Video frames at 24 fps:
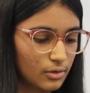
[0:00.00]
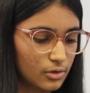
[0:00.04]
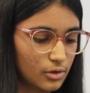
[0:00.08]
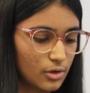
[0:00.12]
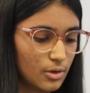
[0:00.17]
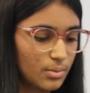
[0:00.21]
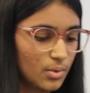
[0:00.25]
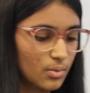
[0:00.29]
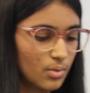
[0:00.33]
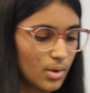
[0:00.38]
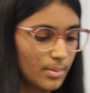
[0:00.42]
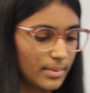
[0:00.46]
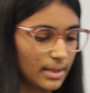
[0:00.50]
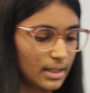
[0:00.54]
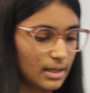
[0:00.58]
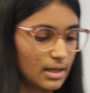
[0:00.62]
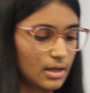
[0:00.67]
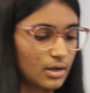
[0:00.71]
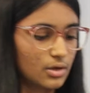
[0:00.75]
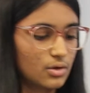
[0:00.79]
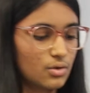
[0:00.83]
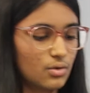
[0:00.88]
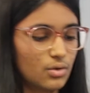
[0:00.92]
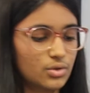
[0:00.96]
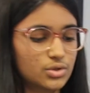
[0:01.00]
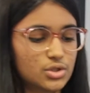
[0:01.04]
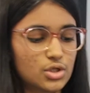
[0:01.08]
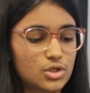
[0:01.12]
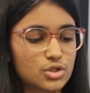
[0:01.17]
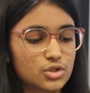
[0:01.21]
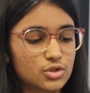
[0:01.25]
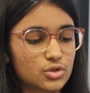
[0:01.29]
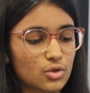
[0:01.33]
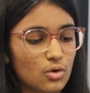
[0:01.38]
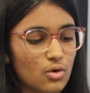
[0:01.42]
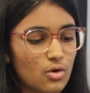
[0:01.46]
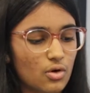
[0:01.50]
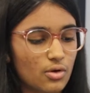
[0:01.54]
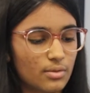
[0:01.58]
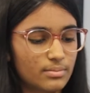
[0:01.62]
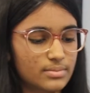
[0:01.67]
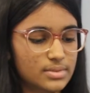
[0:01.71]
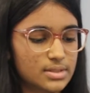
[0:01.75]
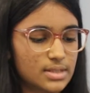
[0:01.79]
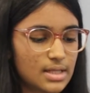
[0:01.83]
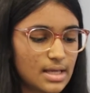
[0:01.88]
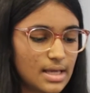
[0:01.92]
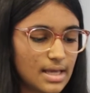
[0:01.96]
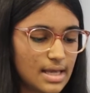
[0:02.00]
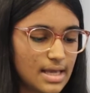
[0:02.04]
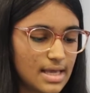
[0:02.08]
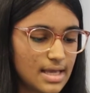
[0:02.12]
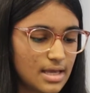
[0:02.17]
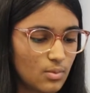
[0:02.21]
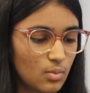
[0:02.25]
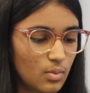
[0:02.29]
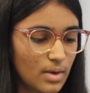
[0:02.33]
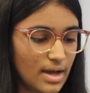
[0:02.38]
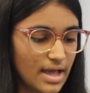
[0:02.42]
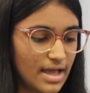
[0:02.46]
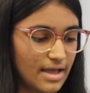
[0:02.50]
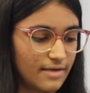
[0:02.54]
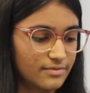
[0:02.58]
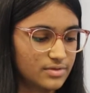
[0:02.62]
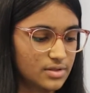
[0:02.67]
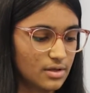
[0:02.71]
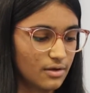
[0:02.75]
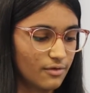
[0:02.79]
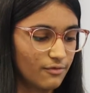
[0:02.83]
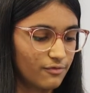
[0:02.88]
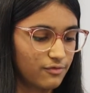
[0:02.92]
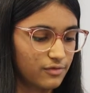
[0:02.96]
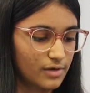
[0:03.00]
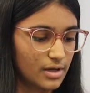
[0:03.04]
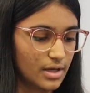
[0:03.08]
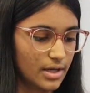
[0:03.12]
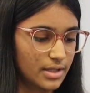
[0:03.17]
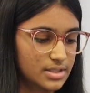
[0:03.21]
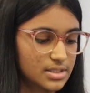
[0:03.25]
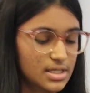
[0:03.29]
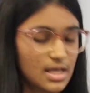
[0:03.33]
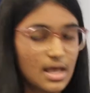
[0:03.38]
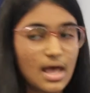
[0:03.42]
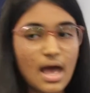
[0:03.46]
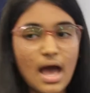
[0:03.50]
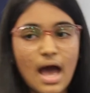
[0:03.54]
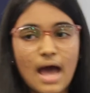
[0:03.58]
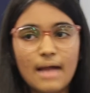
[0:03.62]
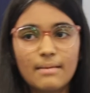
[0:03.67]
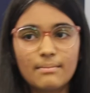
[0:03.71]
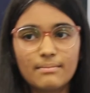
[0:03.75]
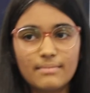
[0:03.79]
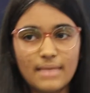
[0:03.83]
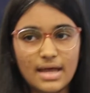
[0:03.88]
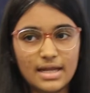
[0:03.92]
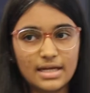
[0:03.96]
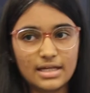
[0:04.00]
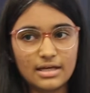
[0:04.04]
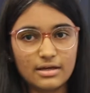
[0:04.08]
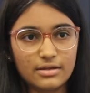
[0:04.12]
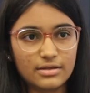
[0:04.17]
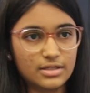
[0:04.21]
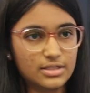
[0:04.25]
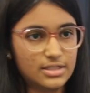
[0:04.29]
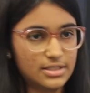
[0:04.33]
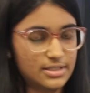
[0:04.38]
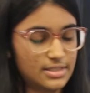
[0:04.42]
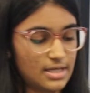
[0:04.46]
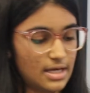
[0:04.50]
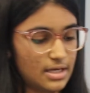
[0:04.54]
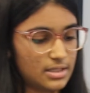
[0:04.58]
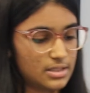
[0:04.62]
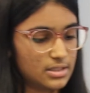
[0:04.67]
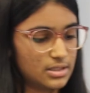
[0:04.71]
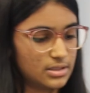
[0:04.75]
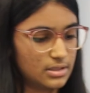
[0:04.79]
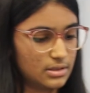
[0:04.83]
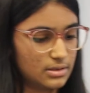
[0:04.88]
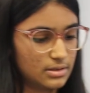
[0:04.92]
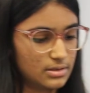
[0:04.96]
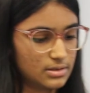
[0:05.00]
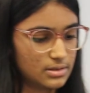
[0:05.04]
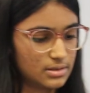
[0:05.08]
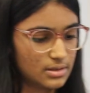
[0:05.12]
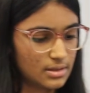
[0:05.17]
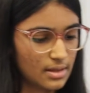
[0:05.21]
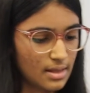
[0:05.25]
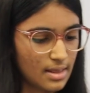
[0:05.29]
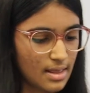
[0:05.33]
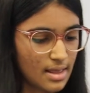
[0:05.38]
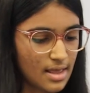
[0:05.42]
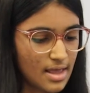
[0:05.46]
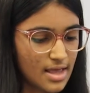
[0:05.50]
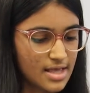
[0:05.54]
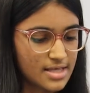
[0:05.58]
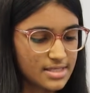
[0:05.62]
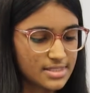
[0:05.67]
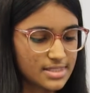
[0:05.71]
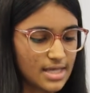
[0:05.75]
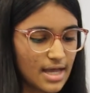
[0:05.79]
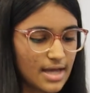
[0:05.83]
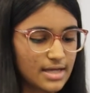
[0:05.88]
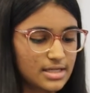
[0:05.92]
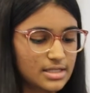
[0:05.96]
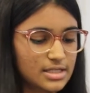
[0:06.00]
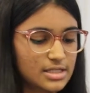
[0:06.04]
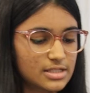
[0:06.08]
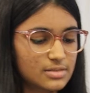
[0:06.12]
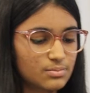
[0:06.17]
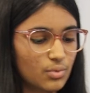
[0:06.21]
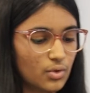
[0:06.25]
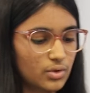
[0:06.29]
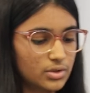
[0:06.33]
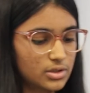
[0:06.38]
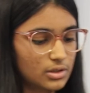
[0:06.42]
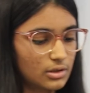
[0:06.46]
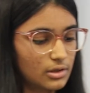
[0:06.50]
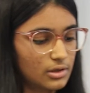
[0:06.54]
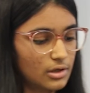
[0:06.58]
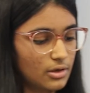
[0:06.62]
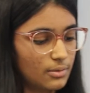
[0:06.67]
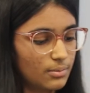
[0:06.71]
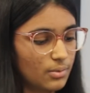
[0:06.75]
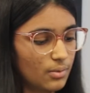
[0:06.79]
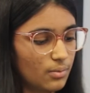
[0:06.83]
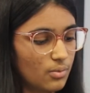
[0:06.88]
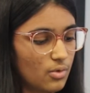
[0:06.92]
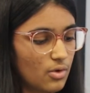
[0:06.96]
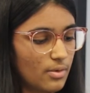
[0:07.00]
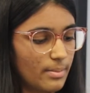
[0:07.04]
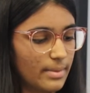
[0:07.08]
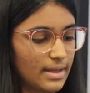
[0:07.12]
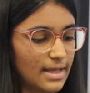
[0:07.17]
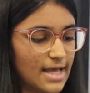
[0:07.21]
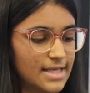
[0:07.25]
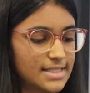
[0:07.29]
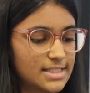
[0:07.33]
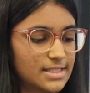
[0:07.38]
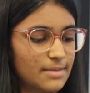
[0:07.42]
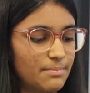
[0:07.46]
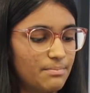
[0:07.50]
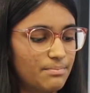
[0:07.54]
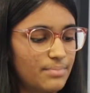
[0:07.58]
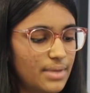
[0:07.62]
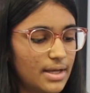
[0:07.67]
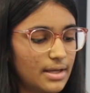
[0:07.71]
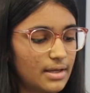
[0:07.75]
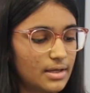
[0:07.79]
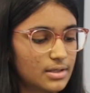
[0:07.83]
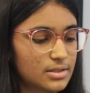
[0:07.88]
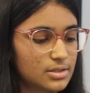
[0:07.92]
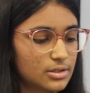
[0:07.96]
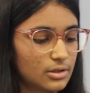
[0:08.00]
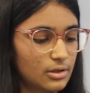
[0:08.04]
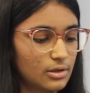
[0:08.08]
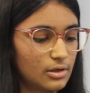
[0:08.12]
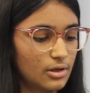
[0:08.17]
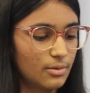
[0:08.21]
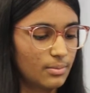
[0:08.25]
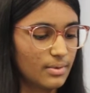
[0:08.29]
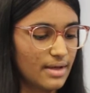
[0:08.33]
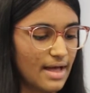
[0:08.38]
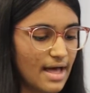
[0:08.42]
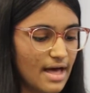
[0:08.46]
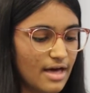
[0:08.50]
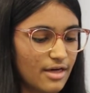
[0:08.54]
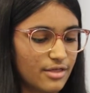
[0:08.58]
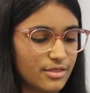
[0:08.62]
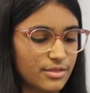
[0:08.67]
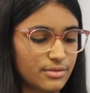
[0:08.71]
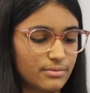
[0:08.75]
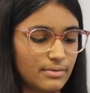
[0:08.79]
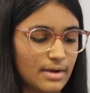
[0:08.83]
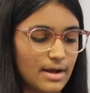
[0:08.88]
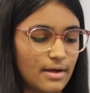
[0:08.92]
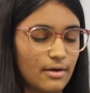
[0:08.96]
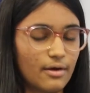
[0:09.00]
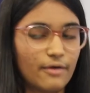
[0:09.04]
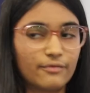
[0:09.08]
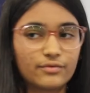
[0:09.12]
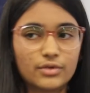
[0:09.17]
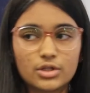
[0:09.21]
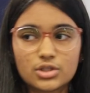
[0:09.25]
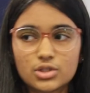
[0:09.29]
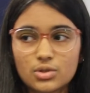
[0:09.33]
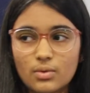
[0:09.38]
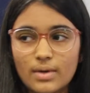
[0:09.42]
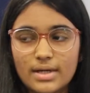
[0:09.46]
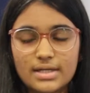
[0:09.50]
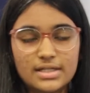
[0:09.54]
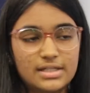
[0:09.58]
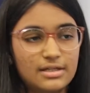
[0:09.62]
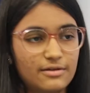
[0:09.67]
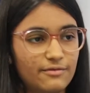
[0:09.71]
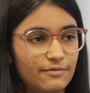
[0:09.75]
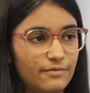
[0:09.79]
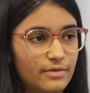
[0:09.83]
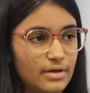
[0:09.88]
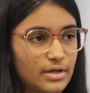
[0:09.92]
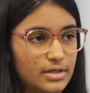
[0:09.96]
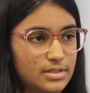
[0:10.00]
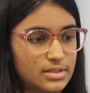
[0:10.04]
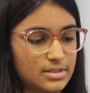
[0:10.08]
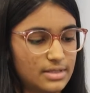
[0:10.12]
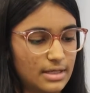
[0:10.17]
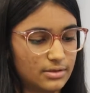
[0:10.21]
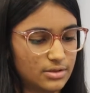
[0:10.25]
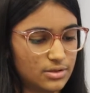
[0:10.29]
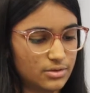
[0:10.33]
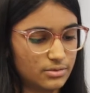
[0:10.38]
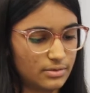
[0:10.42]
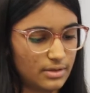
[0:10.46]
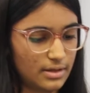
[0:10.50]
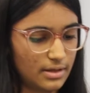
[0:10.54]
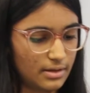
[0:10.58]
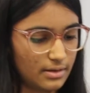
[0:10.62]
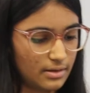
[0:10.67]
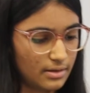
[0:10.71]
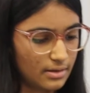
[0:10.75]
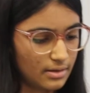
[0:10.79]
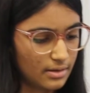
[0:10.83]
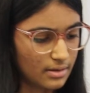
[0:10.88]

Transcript: Global warming can cause storms, heat waves, floods, and many other disasters. Scientists point to global warming as the biggest global health threat of the 21st century.